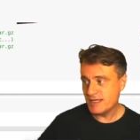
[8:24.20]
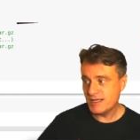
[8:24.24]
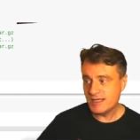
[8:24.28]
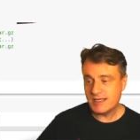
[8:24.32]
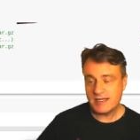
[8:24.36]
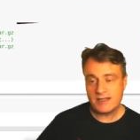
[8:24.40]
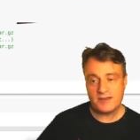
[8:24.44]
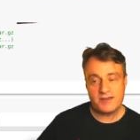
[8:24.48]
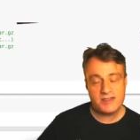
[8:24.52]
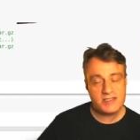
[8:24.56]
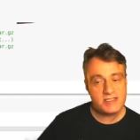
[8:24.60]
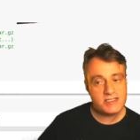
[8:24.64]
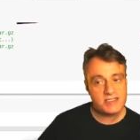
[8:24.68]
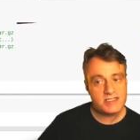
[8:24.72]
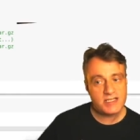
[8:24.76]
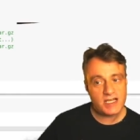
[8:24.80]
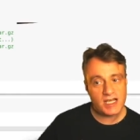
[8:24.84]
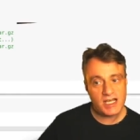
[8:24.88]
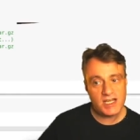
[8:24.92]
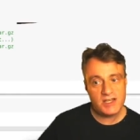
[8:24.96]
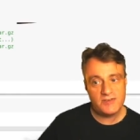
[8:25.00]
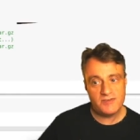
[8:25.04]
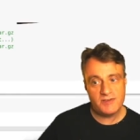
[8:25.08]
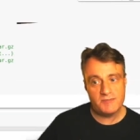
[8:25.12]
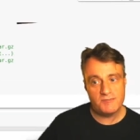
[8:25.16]
Now this is
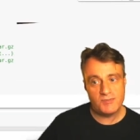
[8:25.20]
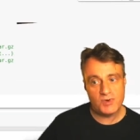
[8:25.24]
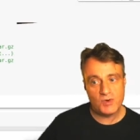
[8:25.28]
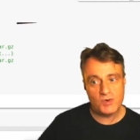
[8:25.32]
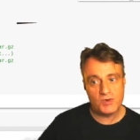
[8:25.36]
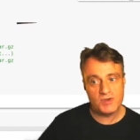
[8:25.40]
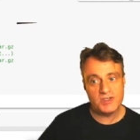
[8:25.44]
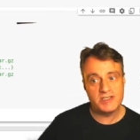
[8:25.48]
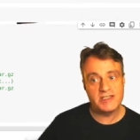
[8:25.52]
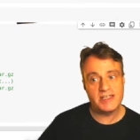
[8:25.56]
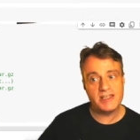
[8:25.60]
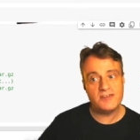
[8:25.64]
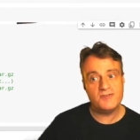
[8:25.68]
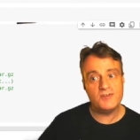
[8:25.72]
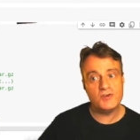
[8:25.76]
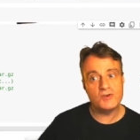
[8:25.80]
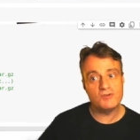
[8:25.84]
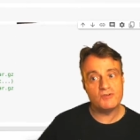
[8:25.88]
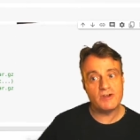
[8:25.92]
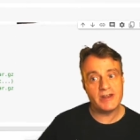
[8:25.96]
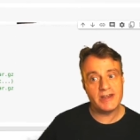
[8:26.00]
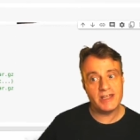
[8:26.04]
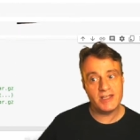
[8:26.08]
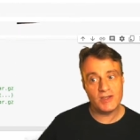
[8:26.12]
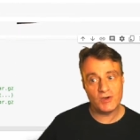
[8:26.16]
kind of important if you're
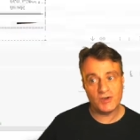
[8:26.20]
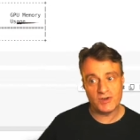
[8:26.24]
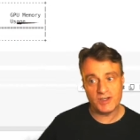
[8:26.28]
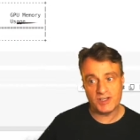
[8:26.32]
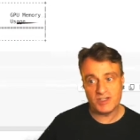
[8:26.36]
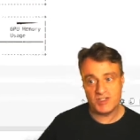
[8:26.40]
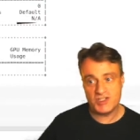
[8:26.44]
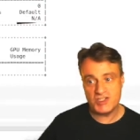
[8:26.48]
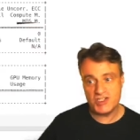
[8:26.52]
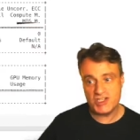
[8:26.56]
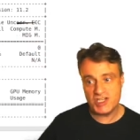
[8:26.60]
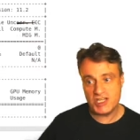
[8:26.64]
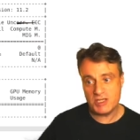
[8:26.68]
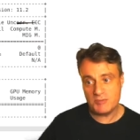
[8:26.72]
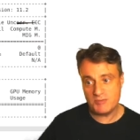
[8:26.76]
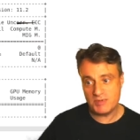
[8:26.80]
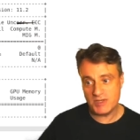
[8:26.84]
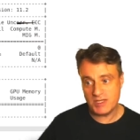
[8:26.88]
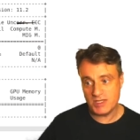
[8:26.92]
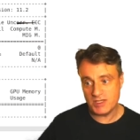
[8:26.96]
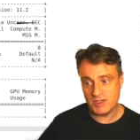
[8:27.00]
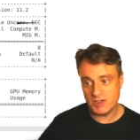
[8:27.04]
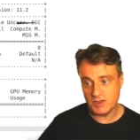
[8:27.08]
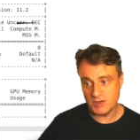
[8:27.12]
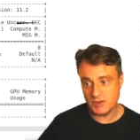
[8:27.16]
running on a
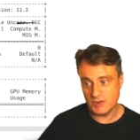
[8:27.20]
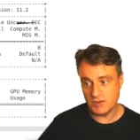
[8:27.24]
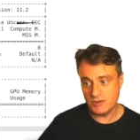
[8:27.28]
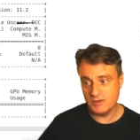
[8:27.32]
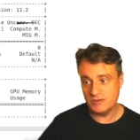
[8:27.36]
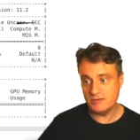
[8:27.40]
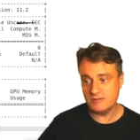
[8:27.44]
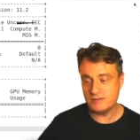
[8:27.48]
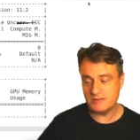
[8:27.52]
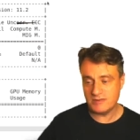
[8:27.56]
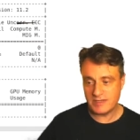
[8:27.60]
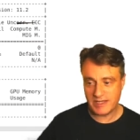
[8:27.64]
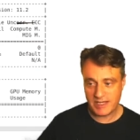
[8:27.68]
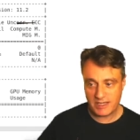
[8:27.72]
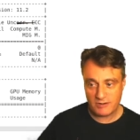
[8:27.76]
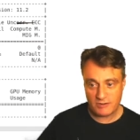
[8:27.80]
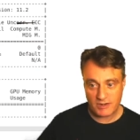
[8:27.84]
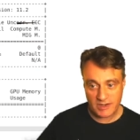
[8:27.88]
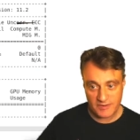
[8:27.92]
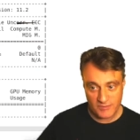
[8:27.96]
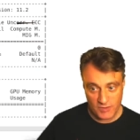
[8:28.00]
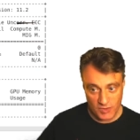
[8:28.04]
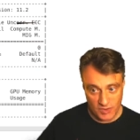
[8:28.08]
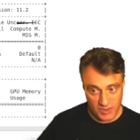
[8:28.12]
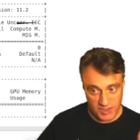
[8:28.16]
GPU, and here
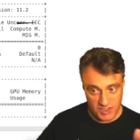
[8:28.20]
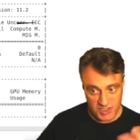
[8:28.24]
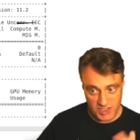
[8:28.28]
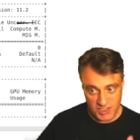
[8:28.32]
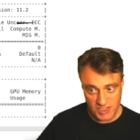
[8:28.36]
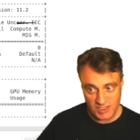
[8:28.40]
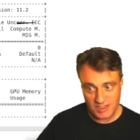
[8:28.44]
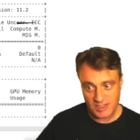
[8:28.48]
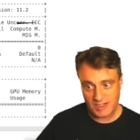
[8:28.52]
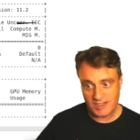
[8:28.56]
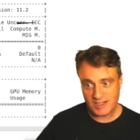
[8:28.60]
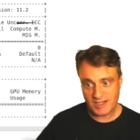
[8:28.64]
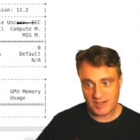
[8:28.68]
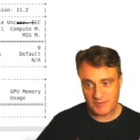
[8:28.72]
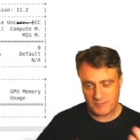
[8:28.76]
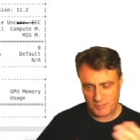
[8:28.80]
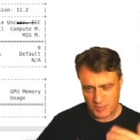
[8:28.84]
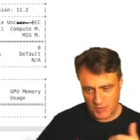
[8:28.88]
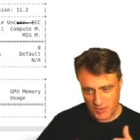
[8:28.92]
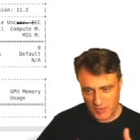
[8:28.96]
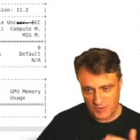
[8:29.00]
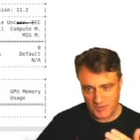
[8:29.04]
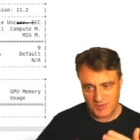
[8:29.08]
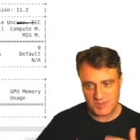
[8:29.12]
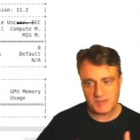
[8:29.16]
I've got a, G I've
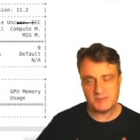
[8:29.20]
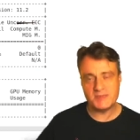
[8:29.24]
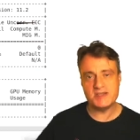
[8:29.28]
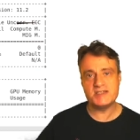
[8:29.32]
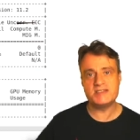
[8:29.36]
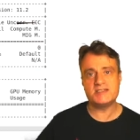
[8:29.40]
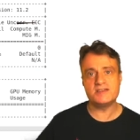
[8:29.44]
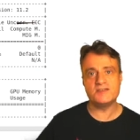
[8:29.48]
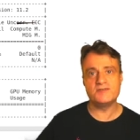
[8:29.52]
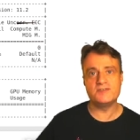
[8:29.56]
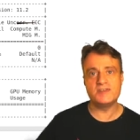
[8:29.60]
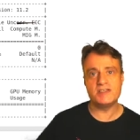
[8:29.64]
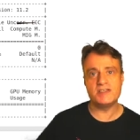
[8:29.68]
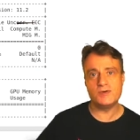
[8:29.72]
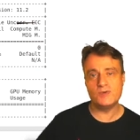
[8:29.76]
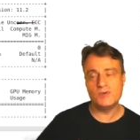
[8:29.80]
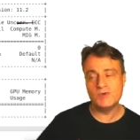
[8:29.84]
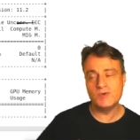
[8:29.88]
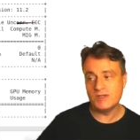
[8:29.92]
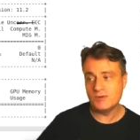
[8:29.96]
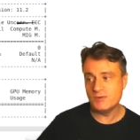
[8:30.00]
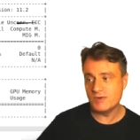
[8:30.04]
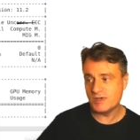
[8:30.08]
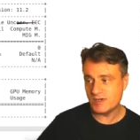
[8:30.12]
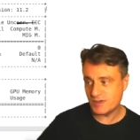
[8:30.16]
proven to myself that it
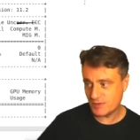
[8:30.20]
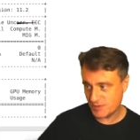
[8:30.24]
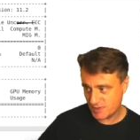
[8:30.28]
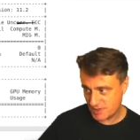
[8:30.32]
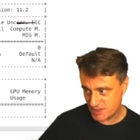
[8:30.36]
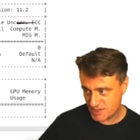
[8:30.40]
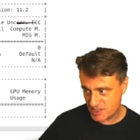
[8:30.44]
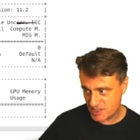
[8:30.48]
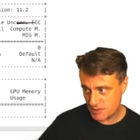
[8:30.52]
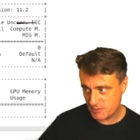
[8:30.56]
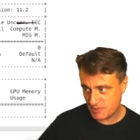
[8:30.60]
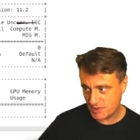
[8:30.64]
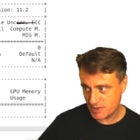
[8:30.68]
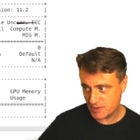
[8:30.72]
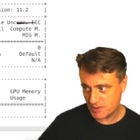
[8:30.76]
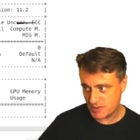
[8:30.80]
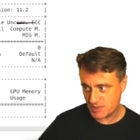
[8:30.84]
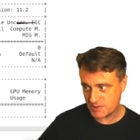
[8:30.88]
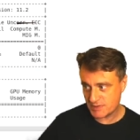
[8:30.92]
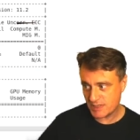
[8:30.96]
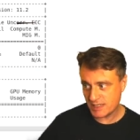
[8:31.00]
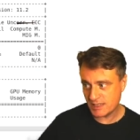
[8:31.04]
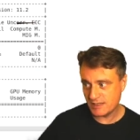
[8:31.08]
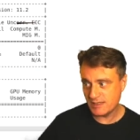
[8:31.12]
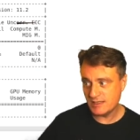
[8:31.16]
will work with a GPU as
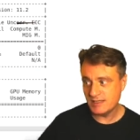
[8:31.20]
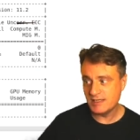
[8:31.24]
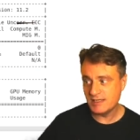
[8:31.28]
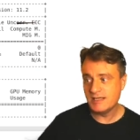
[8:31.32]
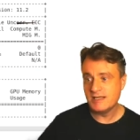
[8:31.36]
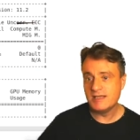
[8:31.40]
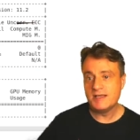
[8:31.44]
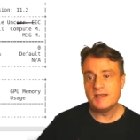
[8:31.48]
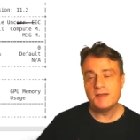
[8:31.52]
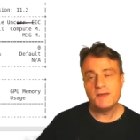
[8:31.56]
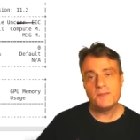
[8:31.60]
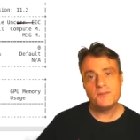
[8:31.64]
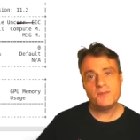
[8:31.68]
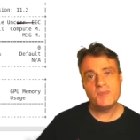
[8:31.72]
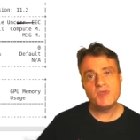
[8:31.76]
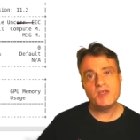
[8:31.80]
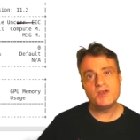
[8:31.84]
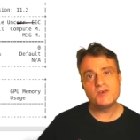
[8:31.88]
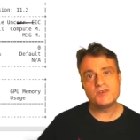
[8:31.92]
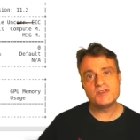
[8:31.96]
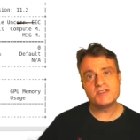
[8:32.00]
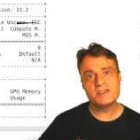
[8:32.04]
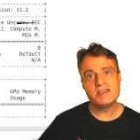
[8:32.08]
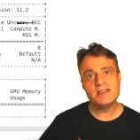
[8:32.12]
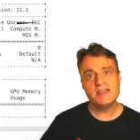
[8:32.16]
well,
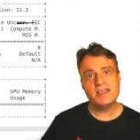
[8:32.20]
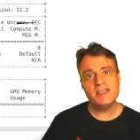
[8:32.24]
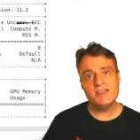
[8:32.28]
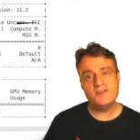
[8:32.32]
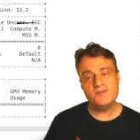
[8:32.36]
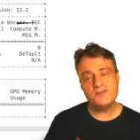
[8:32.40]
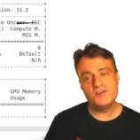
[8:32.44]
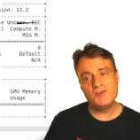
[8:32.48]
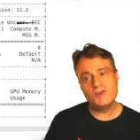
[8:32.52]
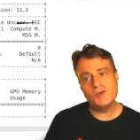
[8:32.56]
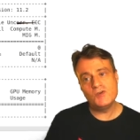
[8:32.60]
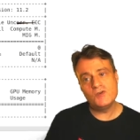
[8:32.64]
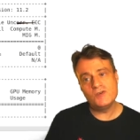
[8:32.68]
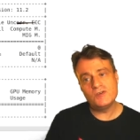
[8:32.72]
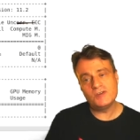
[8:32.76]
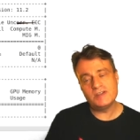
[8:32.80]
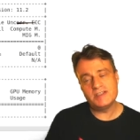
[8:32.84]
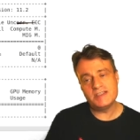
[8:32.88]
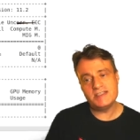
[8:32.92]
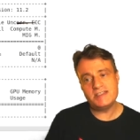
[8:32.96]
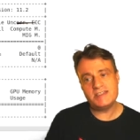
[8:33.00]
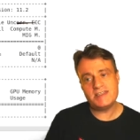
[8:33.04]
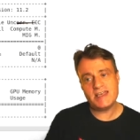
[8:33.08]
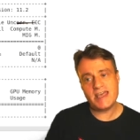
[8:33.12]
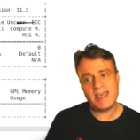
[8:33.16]
because if Google
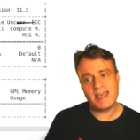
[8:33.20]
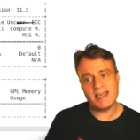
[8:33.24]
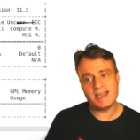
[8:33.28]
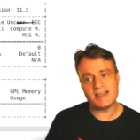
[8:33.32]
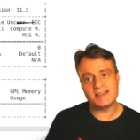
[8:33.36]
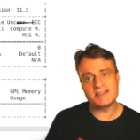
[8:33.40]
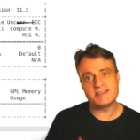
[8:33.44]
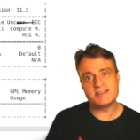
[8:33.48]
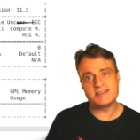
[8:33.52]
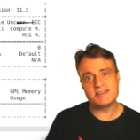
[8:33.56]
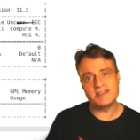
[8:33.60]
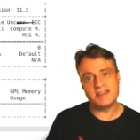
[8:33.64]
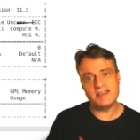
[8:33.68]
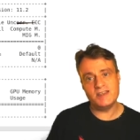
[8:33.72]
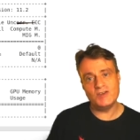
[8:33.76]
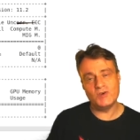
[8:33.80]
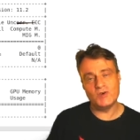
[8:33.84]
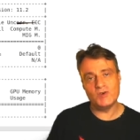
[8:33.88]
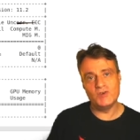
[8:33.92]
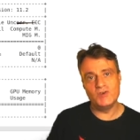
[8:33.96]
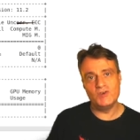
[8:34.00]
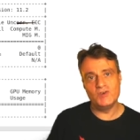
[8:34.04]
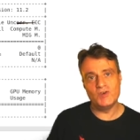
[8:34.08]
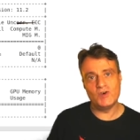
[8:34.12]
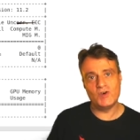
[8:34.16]
detects that you're
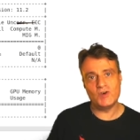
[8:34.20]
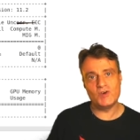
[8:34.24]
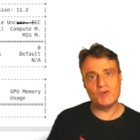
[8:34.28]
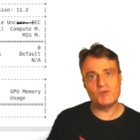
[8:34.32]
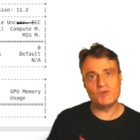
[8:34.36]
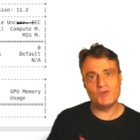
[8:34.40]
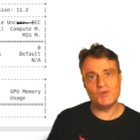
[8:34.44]
not